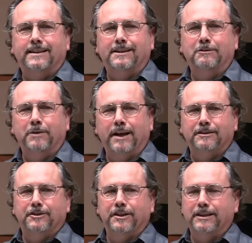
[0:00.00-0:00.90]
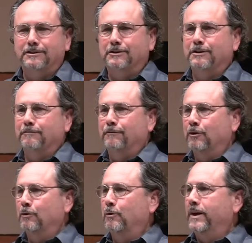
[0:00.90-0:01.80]
Then we entered into the
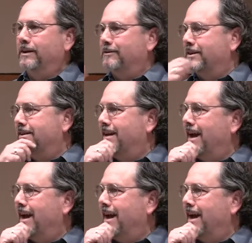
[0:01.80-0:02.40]
full week with